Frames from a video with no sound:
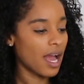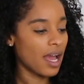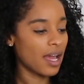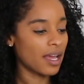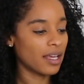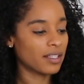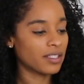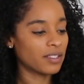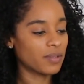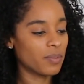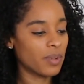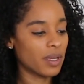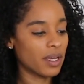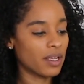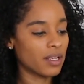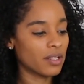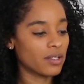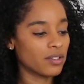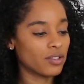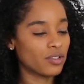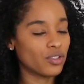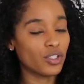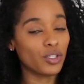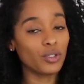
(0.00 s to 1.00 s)
I
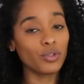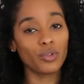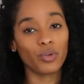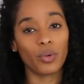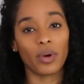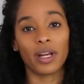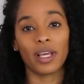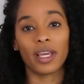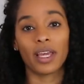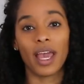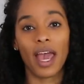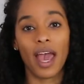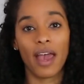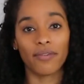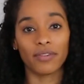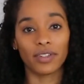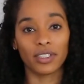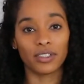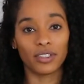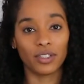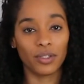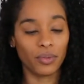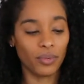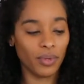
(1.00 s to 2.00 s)
spend $2.20
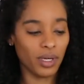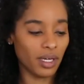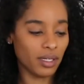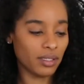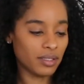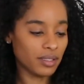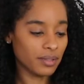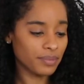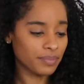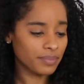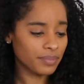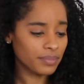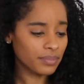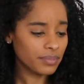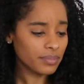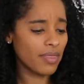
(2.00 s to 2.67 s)
every 2 weeks.